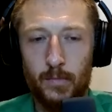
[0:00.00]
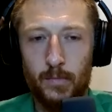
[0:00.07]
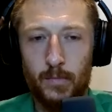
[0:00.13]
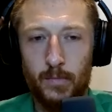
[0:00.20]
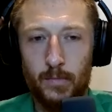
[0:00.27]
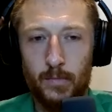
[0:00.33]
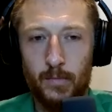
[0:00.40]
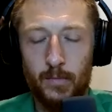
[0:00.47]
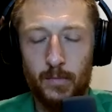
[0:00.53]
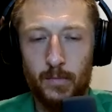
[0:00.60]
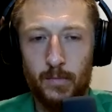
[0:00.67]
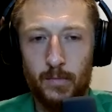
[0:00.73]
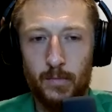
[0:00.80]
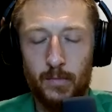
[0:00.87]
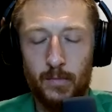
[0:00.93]

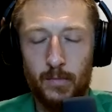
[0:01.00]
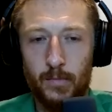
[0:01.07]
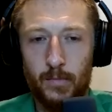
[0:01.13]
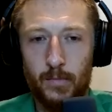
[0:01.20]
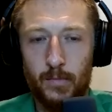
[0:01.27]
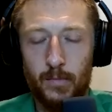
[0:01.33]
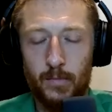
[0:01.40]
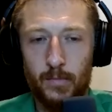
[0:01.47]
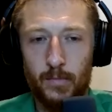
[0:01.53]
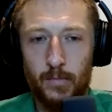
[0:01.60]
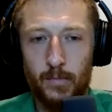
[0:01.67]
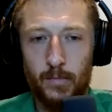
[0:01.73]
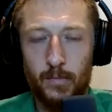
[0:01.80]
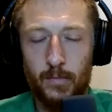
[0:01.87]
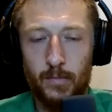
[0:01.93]

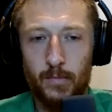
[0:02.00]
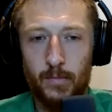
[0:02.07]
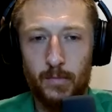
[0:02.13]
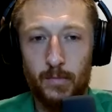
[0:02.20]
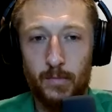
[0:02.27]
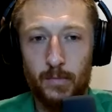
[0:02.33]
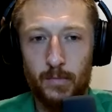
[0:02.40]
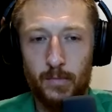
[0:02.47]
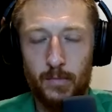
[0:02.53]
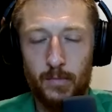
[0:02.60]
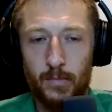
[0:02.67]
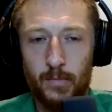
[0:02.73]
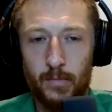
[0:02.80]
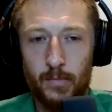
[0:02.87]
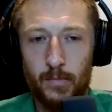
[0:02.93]

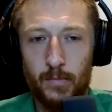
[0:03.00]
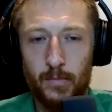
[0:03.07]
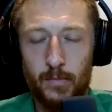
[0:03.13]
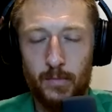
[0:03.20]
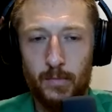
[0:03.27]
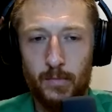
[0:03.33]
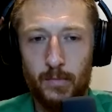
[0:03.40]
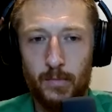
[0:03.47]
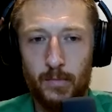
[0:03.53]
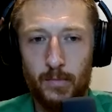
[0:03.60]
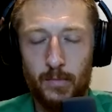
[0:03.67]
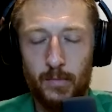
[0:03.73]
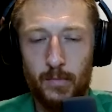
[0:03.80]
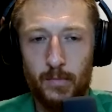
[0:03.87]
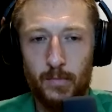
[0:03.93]

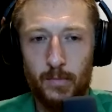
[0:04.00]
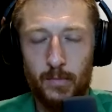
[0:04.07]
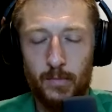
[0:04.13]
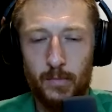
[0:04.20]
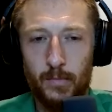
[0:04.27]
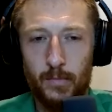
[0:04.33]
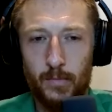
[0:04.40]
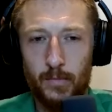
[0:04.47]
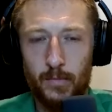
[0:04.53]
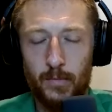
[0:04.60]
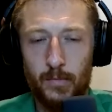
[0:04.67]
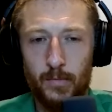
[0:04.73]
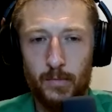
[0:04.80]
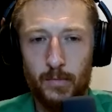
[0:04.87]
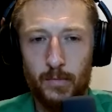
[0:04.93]

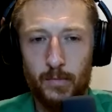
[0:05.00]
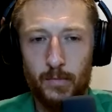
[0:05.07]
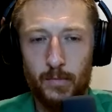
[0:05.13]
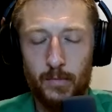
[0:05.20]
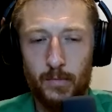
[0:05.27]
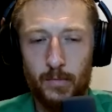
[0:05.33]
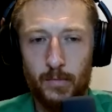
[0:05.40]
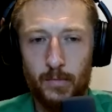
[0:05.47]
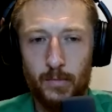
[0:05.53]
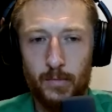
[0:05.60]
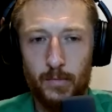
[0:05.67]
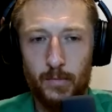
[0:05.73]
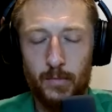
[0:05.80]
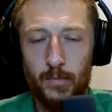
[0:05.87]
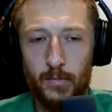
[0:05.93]

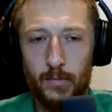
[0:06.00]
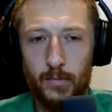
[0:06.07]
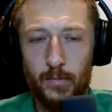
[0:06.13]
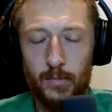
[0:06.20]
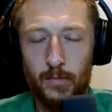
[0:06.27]
No words are spoken by the person on screen.